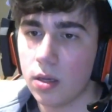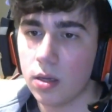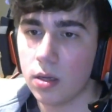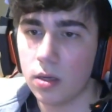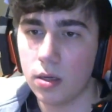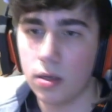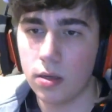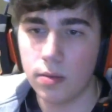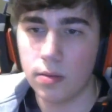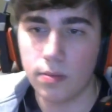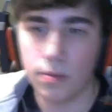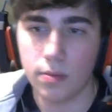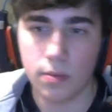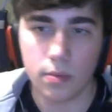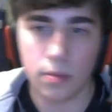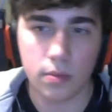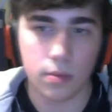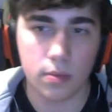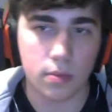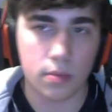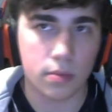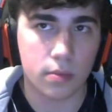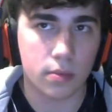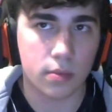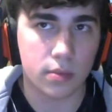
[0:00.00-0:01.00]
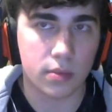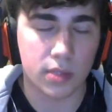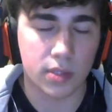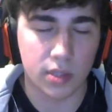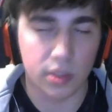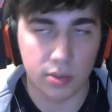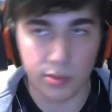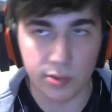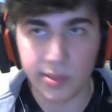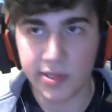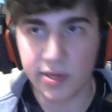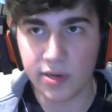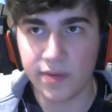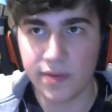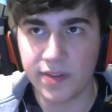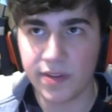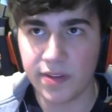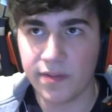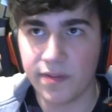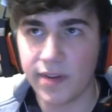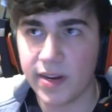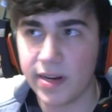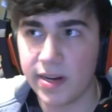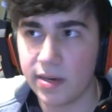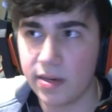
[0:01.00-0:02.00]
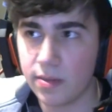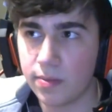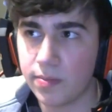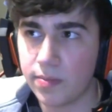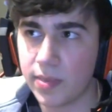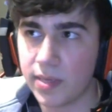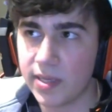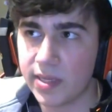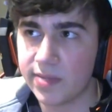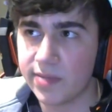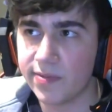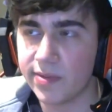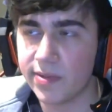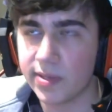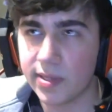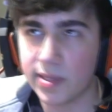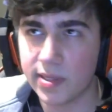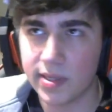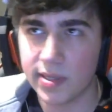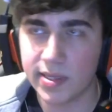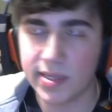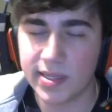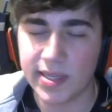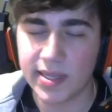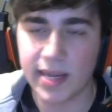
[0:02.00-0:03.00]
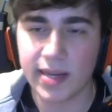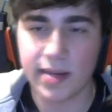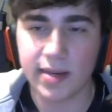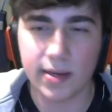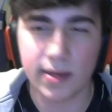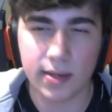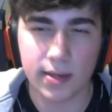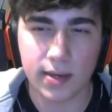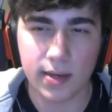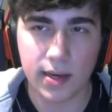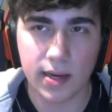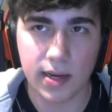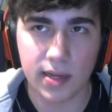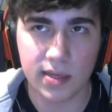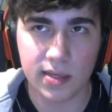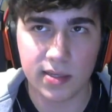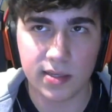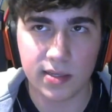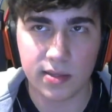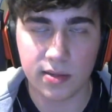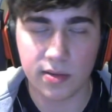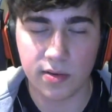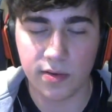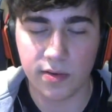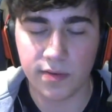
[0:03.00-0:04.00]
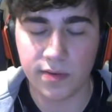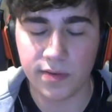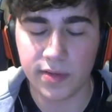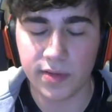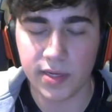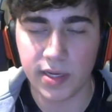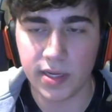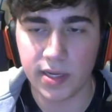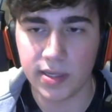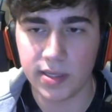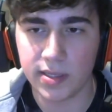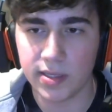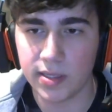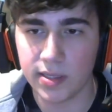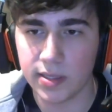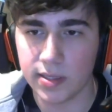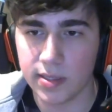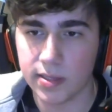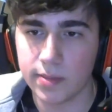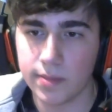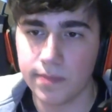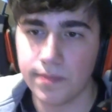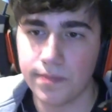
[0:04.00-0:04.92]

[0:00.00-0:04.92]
Um, the loser of the final plays versus the second last of the LCS.